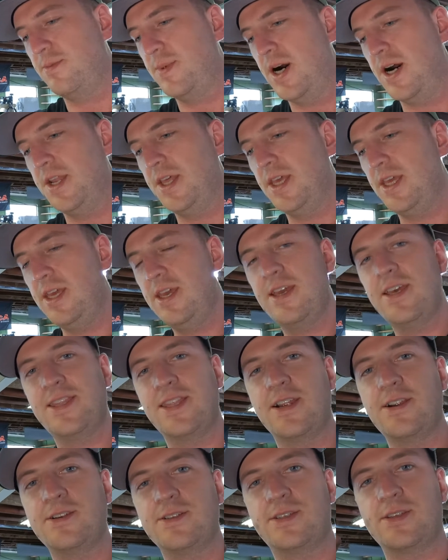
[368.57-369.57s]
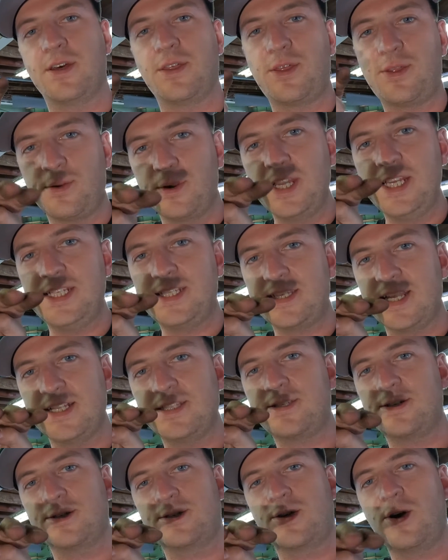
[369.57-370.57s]
body. There's 3
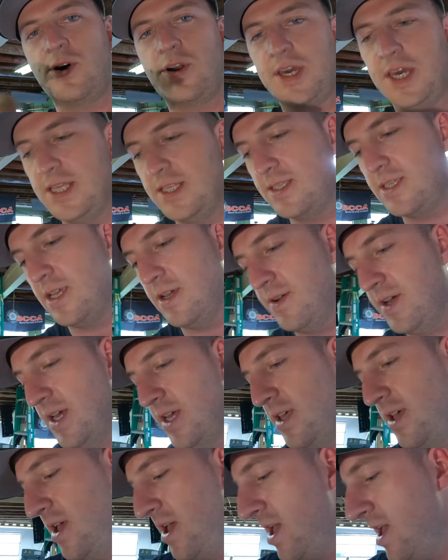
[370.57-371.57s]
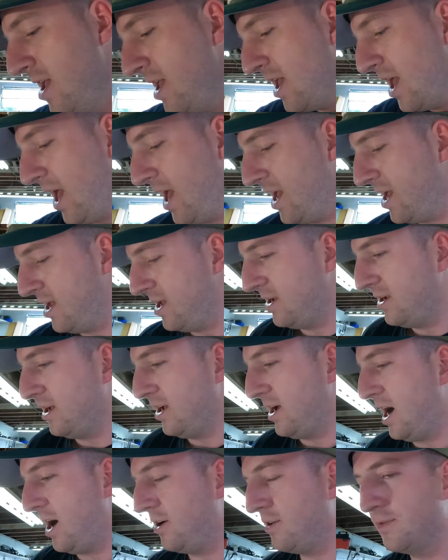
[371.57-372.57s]
sensors going into it, and
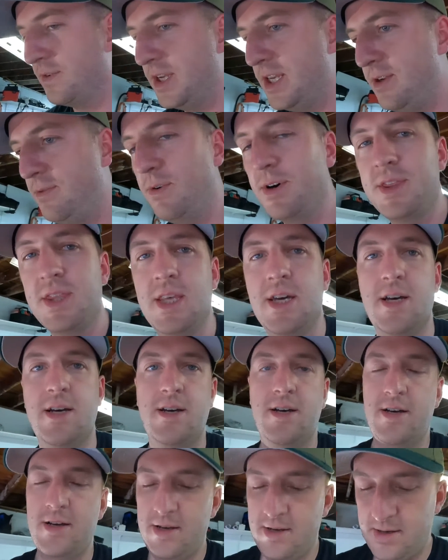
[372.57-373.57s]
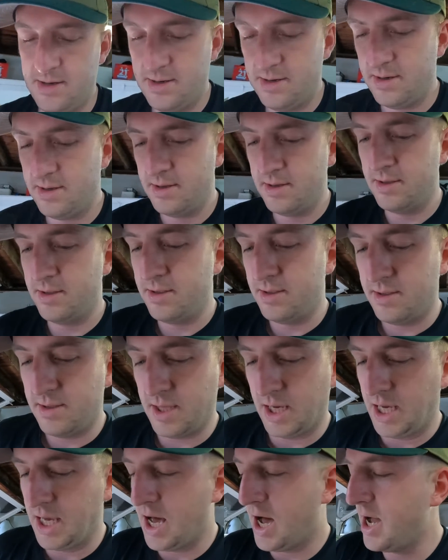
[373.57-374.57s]
I'll read what the
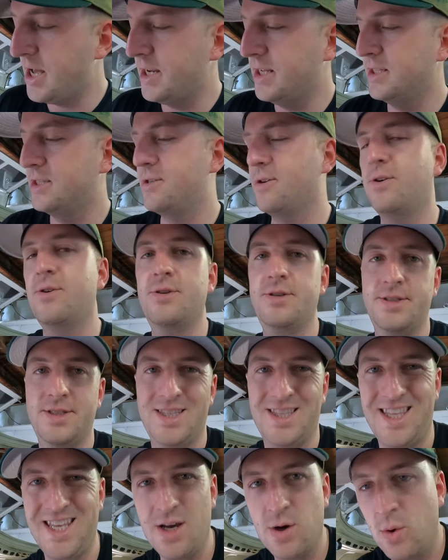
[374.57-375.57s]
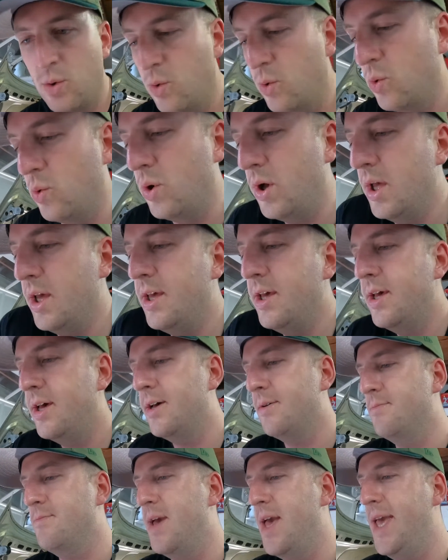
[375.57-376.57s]
guidance on the old
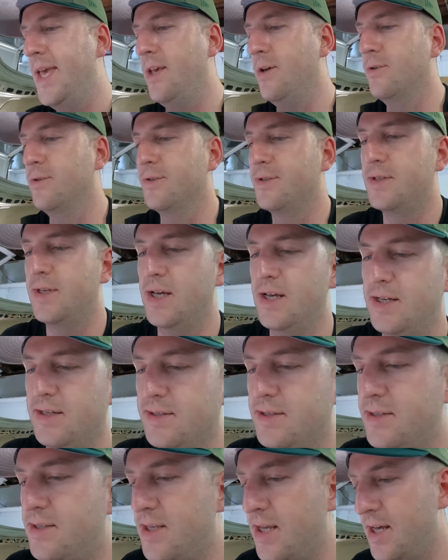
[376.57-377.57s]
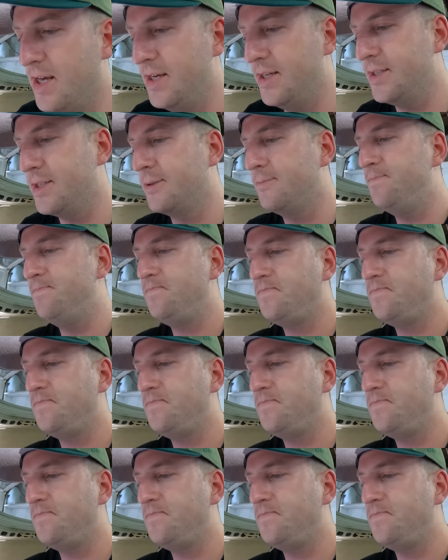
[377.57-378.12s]
manual says. It says,